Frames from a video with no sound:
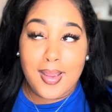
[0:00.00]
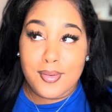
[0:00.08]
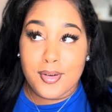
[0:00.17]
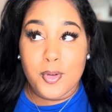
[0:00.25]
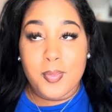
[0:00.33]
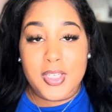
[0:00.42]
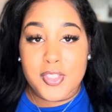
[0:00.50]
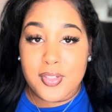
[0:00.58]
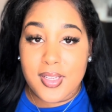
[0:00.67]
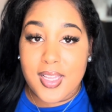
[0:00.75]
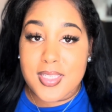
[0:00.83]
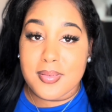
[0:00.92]
don't know about
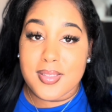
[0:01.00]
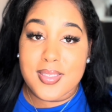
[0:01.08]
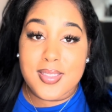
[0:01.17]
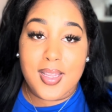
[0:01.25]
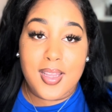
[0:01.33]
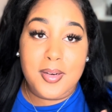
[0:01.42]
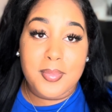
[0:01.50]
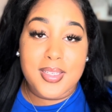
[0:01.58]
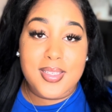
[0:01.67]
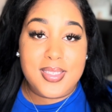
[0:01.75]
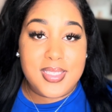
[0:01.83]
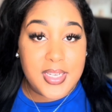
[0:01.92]
you guys, but this economy
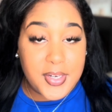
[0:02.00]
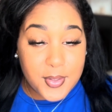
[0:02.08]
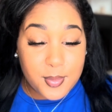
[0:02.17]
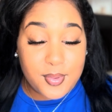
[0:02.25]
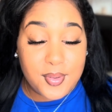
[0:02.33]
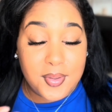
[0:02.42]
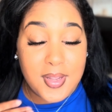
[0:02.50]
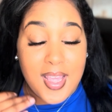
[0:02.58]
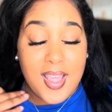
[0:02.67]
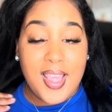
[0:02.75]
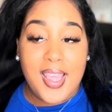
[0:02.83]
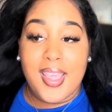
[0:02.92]
is terrible.
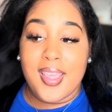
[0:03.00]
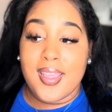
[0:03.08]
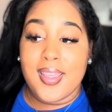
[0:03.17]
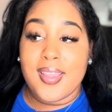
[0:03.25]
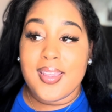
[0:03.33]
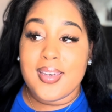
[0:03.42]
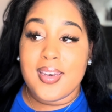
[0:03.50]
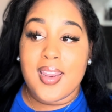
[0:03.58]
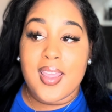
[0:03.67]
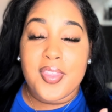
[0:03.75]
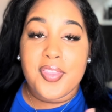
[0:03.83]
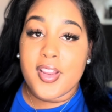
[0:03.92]

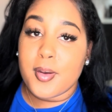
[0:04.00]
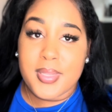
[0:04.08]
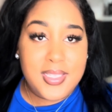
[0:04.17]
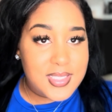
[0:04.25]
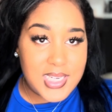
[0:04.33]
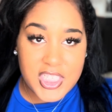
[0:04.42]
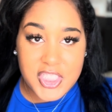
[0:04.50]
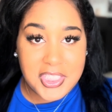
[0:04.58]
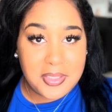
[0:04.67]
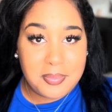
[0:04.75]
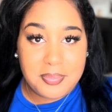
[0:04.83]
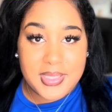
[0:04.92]
And therapy is not
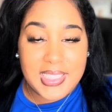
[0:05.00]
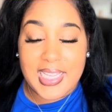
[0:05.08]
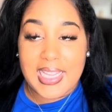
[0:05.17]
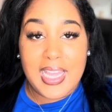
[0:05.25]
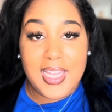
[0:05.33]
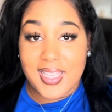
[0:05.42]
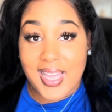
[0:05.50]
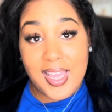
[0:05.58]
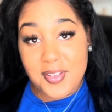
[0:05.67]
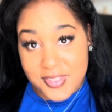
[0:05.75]
cheap. Like, I've